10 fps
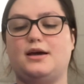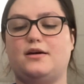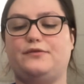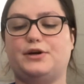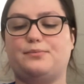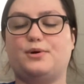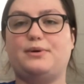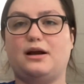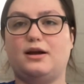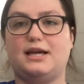If you're
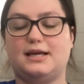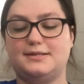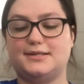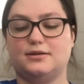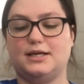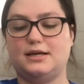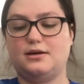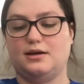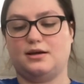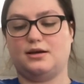preparing insulin,
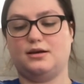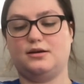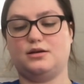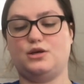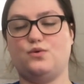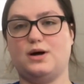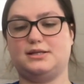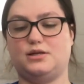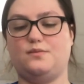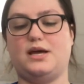you want
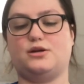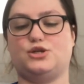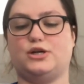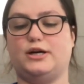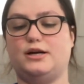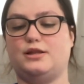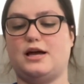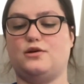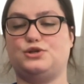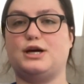to make sure that
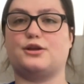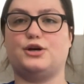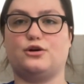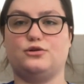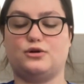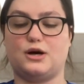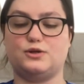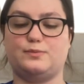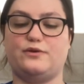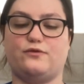you check their glucose
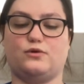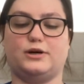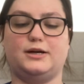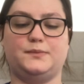before.